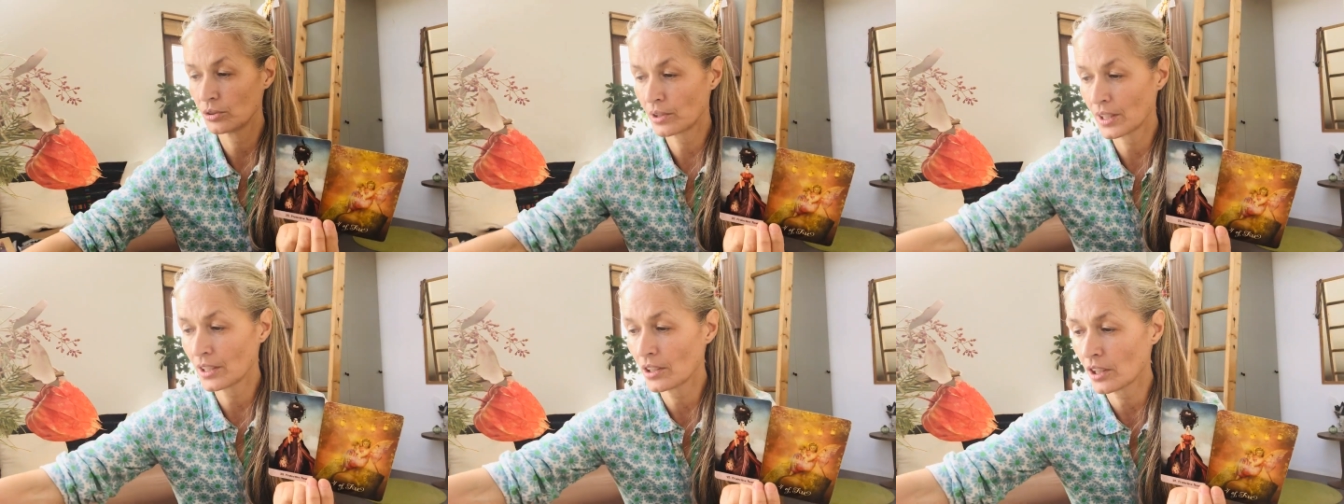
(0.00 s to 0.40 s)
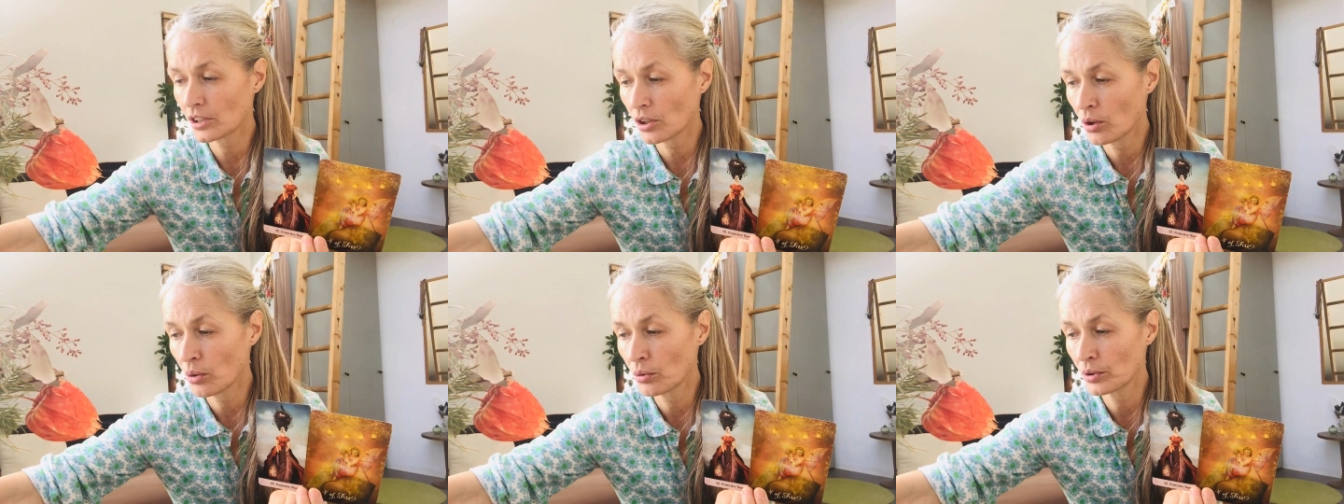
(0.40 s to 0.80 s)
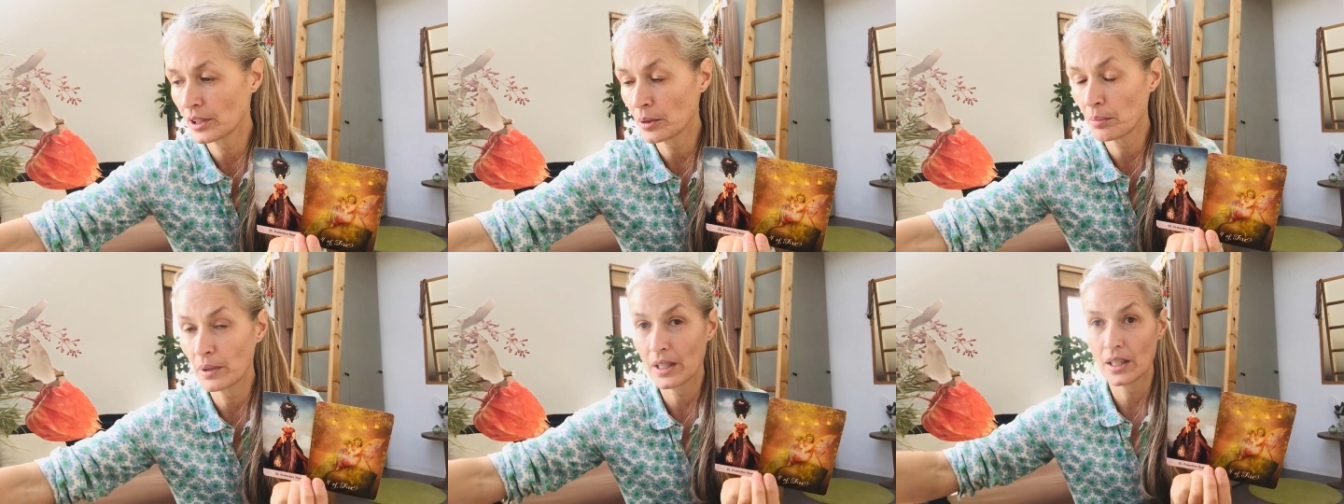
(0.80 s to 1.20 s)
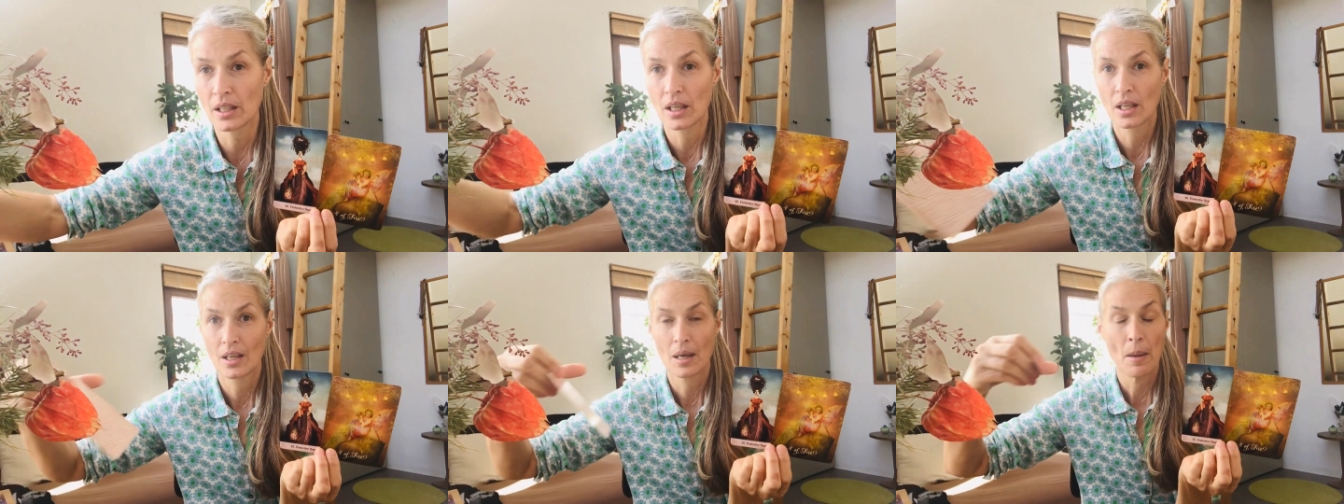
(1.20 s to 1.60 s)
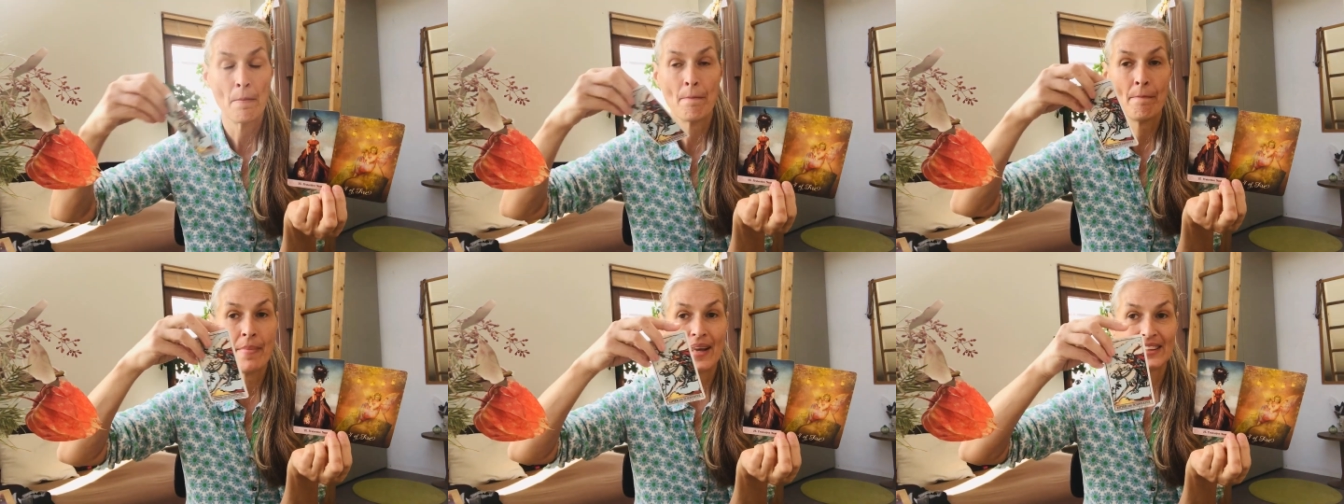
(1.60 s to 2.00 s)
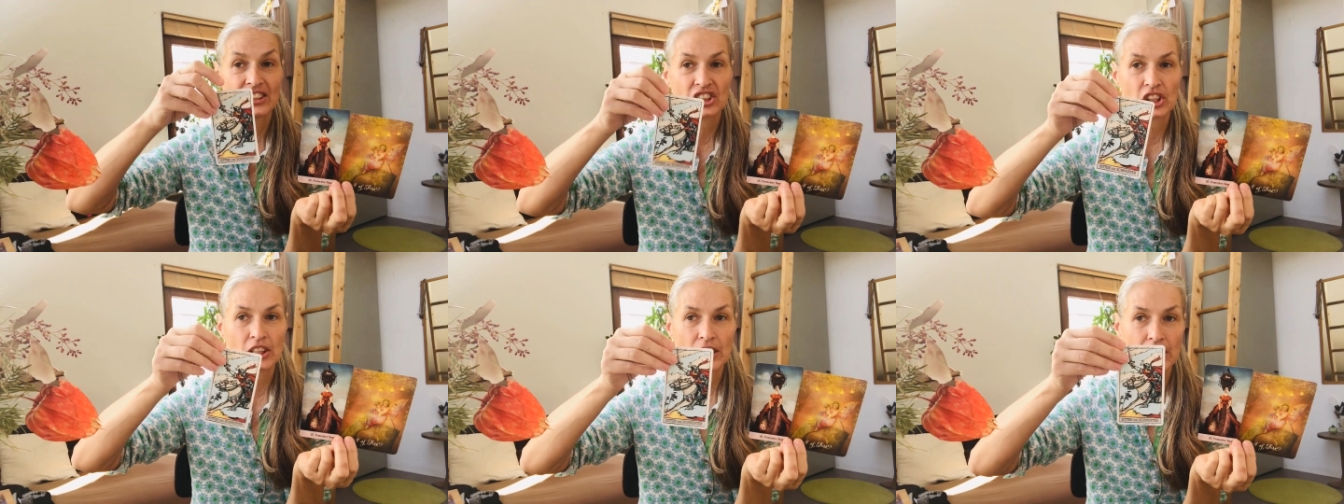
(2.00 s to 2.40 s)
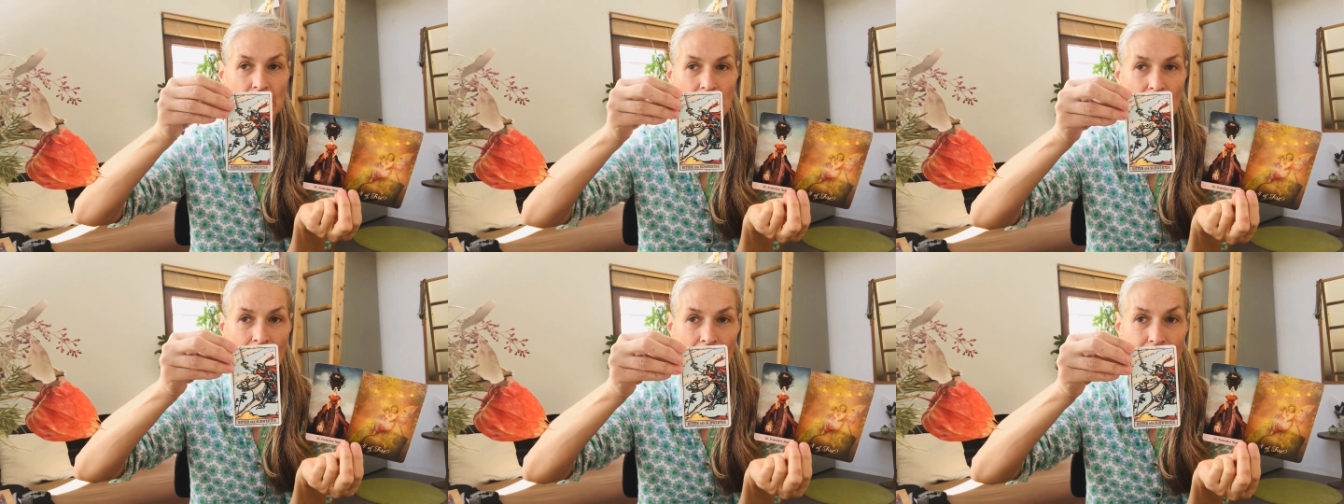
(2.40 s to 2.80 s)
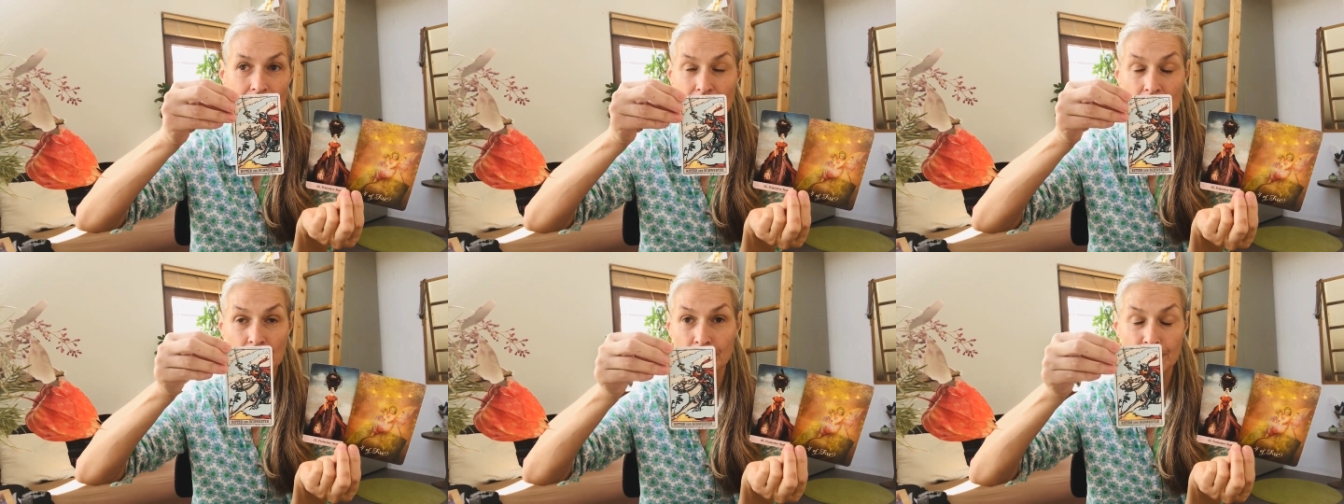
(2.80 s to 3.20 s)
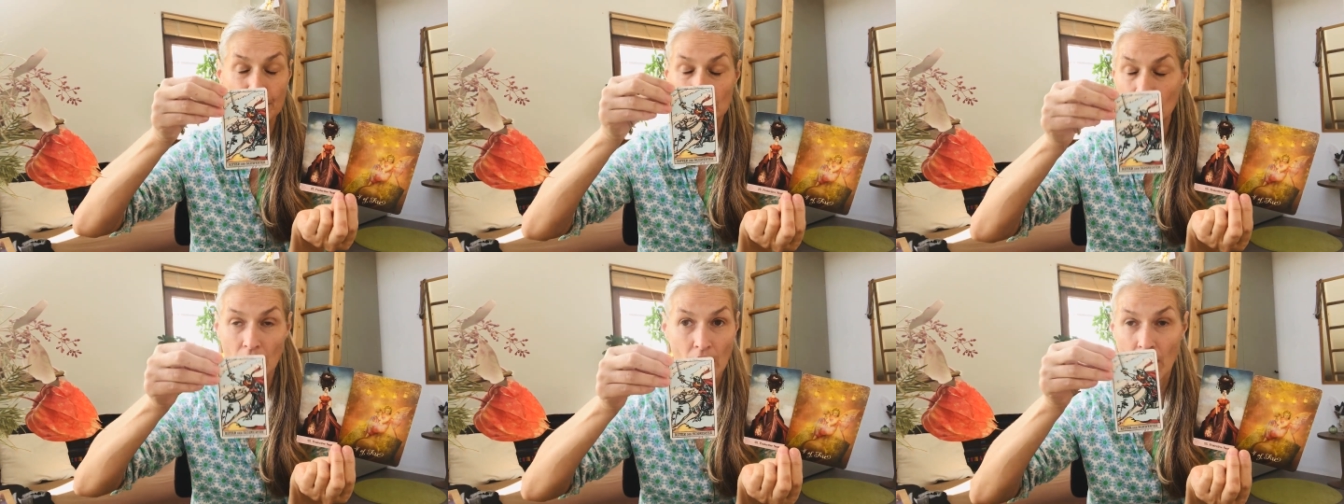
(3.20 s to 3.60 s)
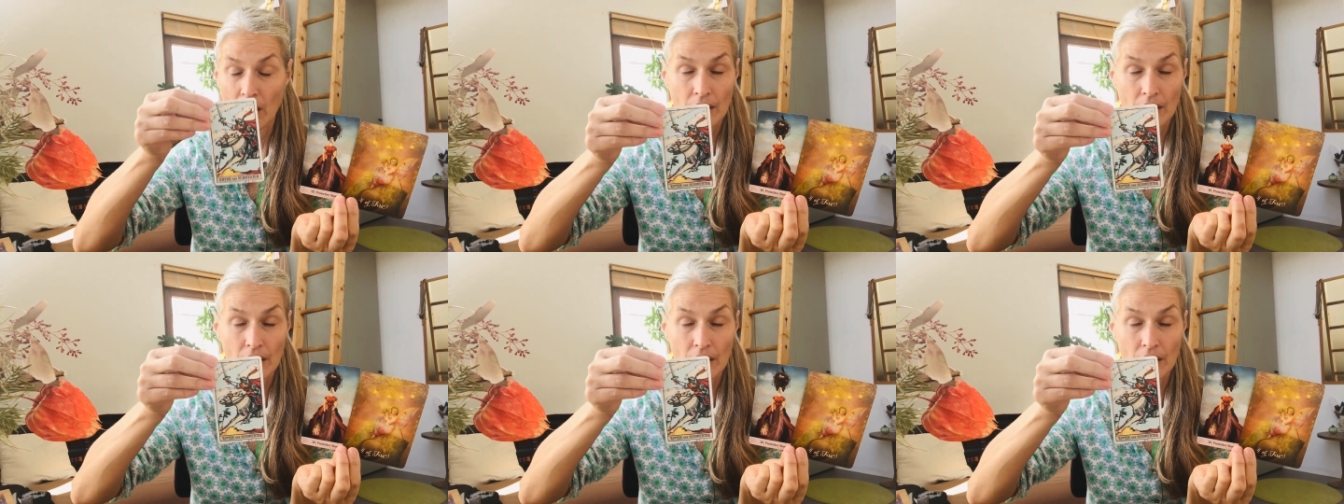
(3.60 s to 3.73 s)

You cannot only be mentally active and